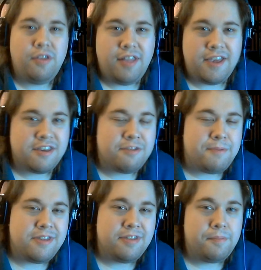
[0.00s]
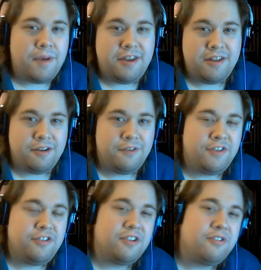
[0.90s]
less expensive than buying another
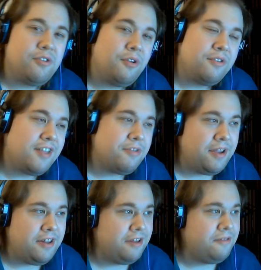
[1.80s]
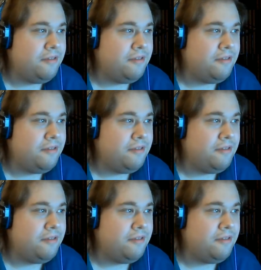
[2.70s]
official controller, so that's what I did.